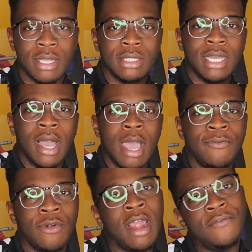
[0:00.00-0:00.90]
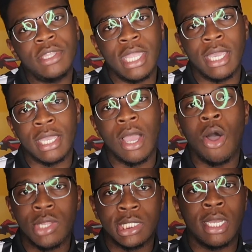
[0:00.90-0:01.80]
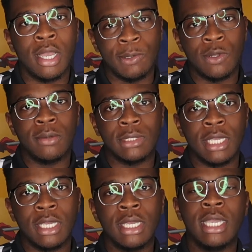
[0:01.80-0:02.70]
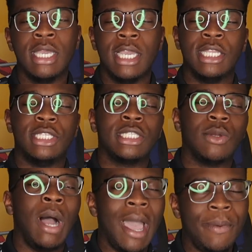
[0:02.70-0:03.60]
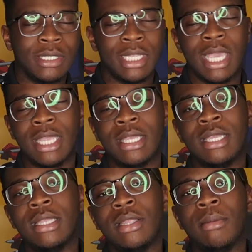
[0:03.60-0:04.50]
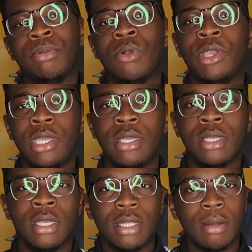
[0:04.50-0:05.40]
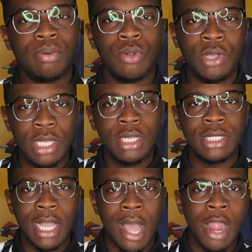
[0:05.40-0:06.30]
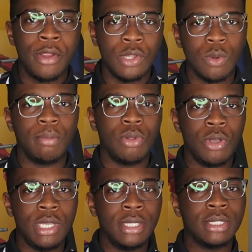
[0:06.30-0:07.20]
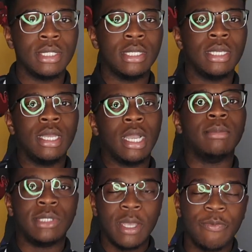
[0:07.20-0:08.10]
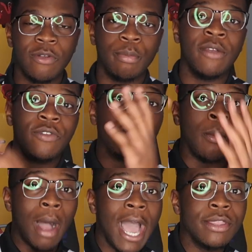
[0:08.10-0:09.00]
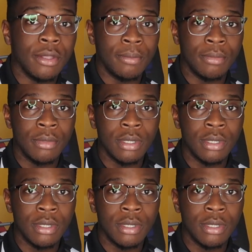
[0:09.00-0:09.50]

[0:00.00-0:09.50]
time for everything all the time, you know what I'm saying? And it just so happens that the employees, like hiring new employees, comes different. But if you remind them